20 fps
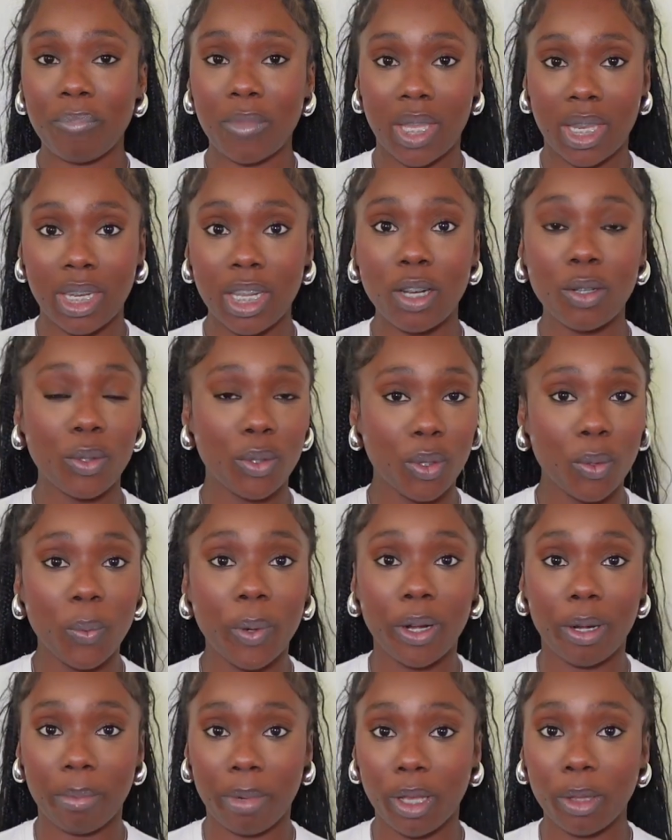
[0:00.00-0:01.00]
they'll do the
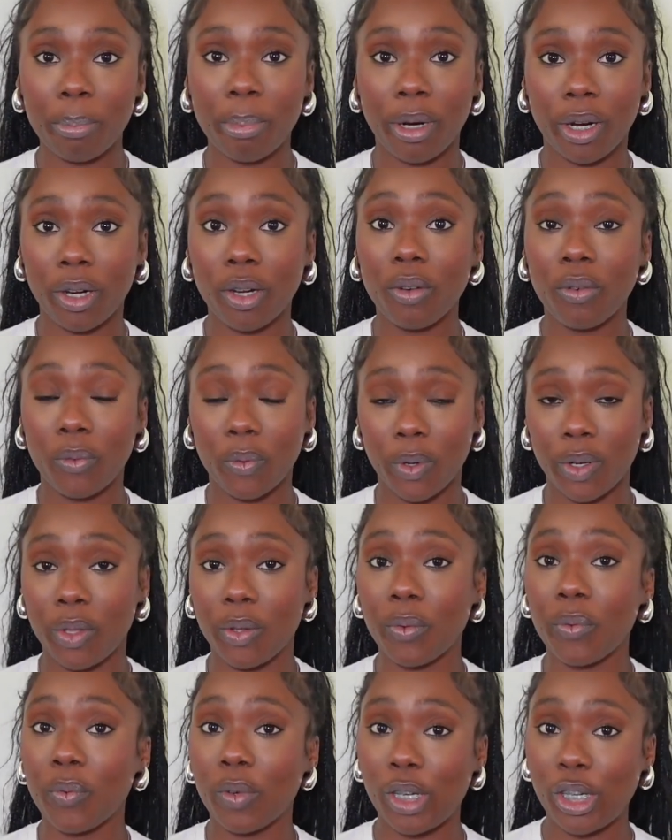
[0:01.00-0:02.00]
word of mouth part for you
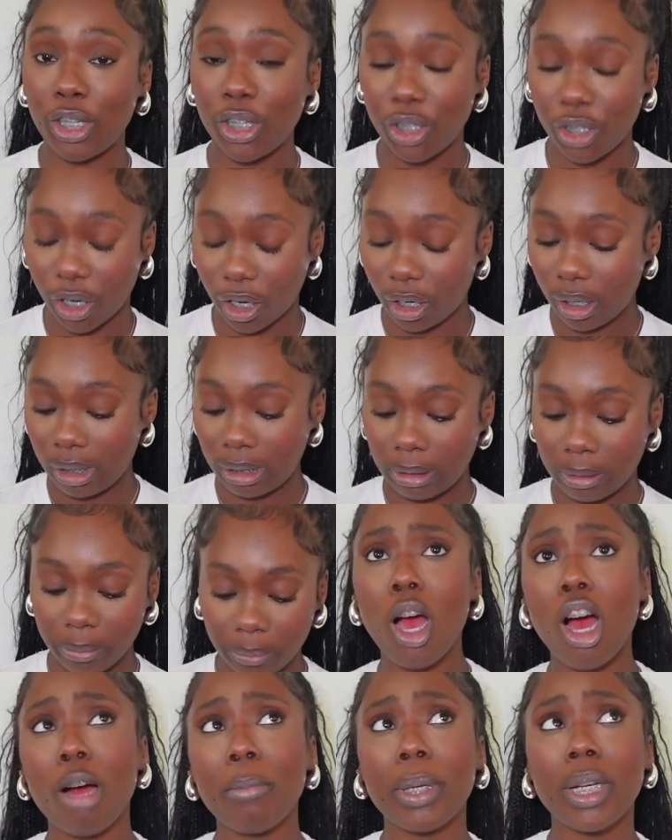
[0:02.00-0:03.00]
for sure.
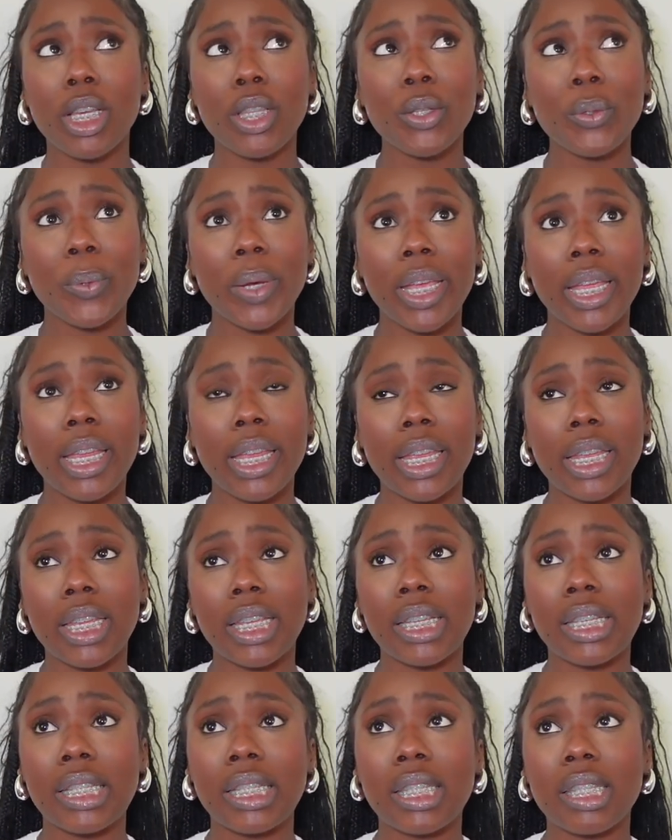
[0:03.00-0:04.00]
Another way
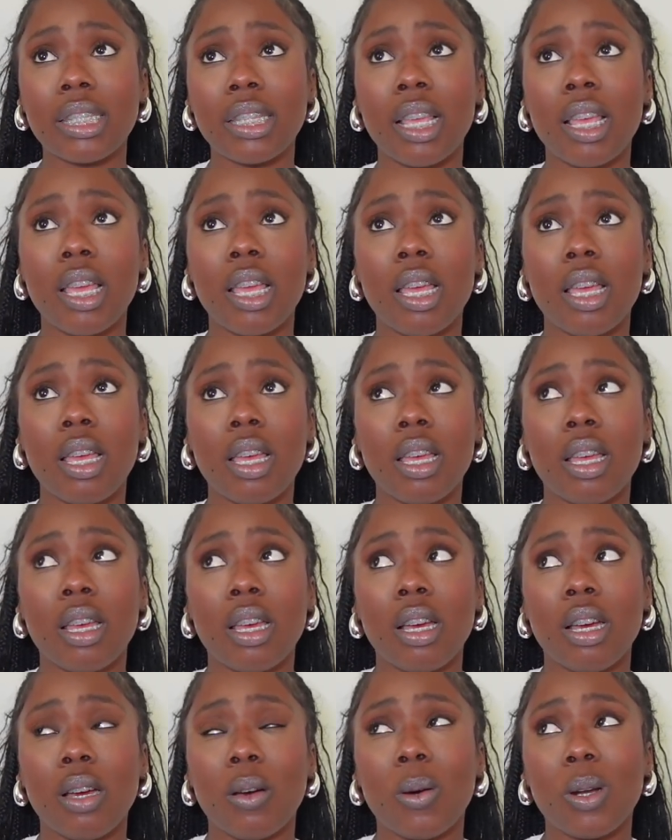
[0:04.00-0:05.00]
is,
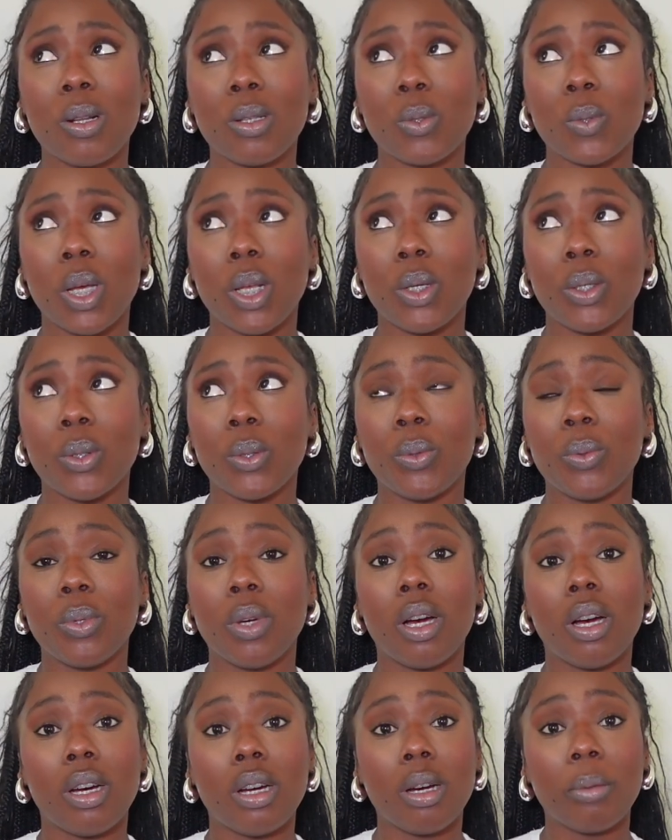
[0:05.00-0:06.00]
what else do I do?
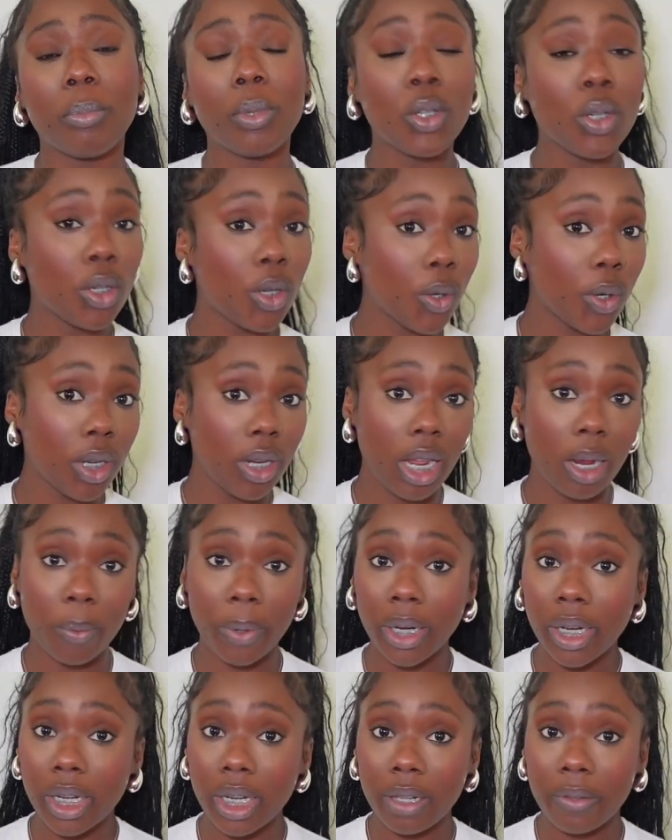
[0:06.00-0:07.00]
You could go to
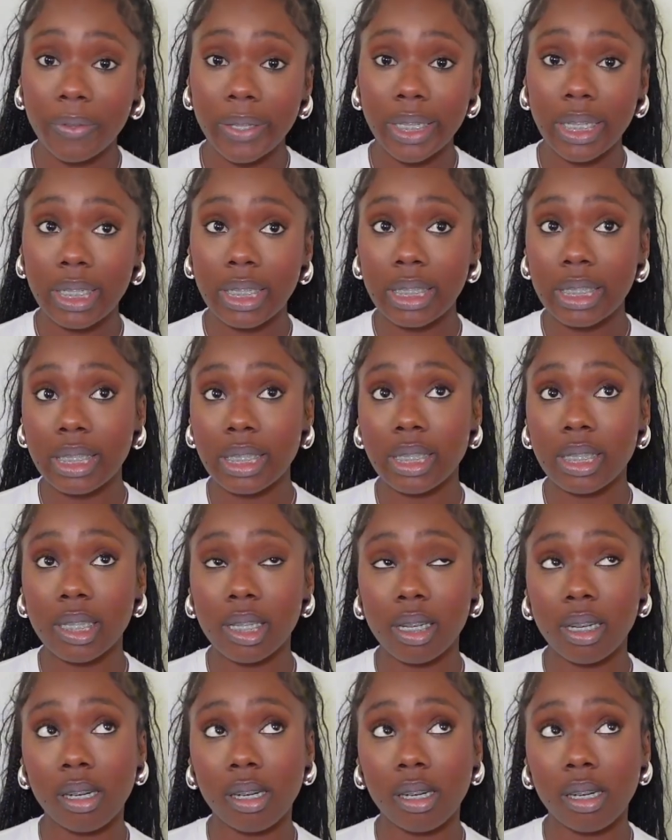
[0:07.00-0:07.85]
networking events.